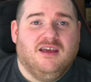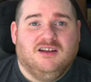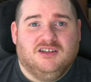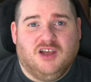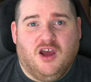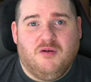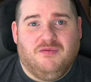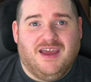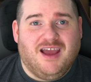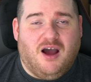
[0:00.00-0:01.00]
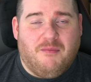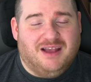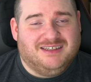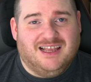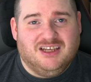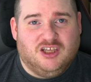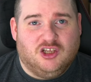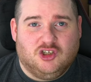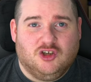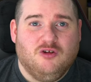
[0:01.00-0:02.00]
So they are essentially
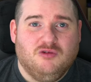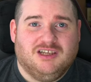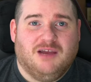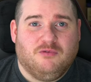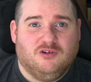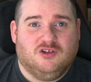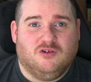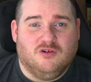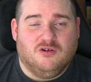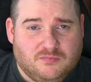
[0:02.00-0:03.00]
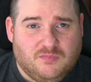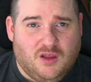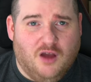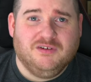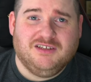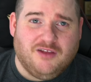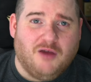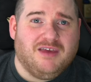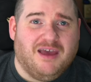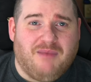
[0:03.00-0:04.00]
two separate stores. Obviously, don't
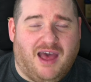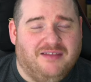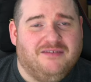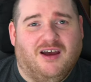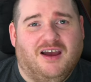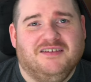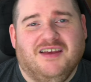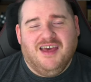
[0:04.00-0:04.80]
get banned, guys.